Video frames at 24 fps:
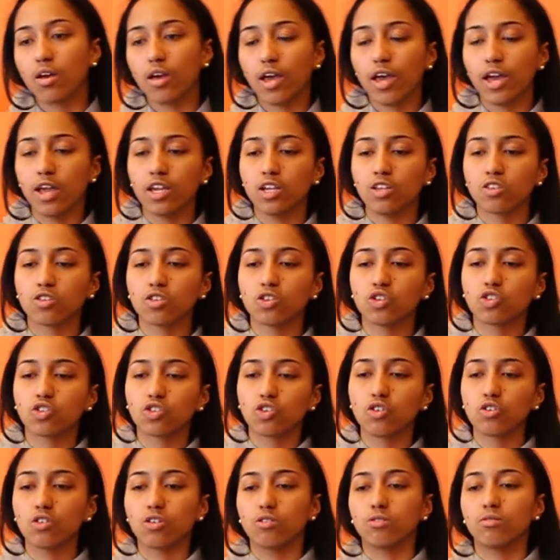And he's gonna
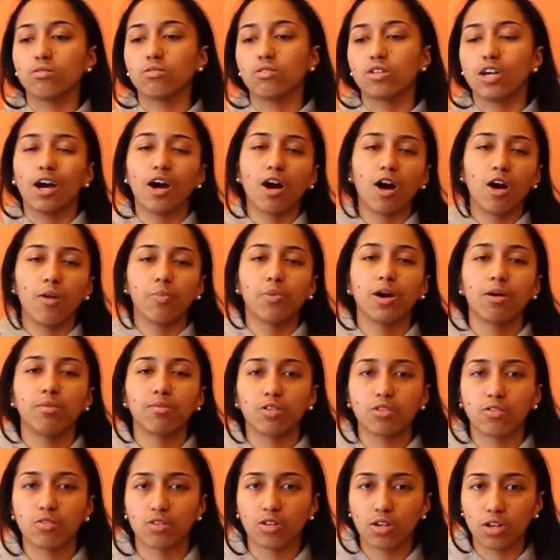show you. I'll
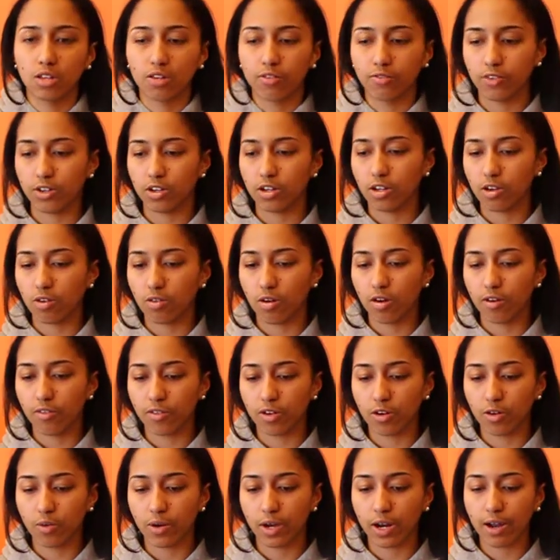probably do another video of
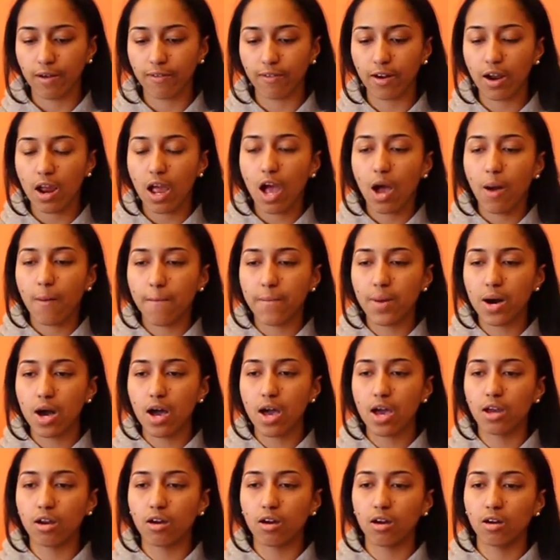it or whatever.
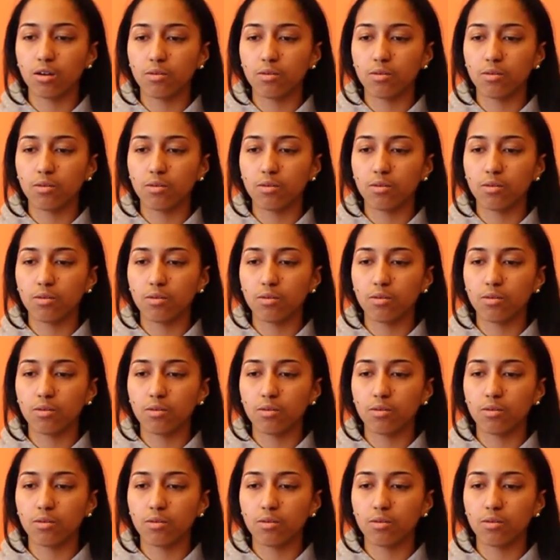But